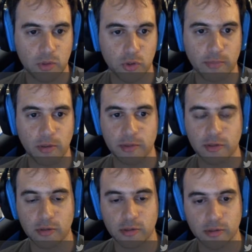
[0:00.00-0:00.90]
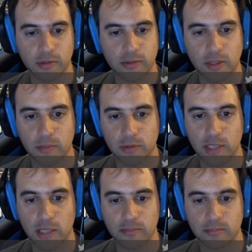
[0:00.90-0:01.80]
use more resources and more
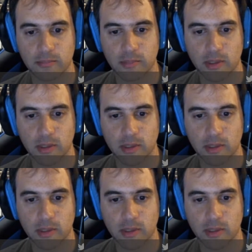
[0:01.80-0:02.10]
time.